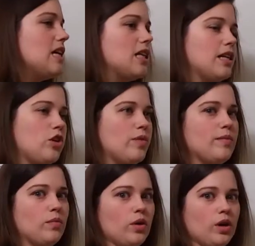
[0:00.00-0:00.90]
gets a little
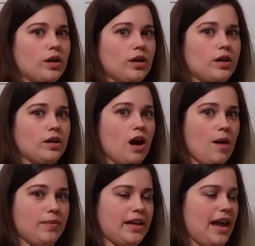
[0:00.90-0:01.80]
bit more
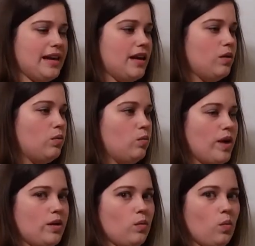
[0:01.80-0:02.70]
complicated
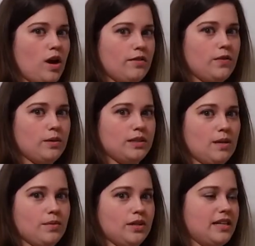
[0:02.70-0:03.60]
when one of those
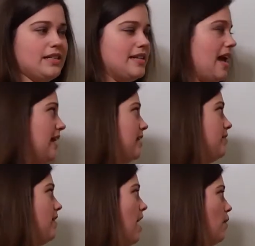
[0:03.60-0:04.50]
numbers is
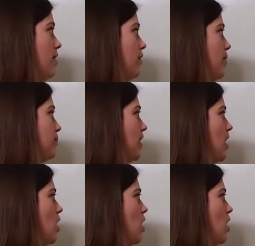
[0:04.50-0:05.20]
negative, however.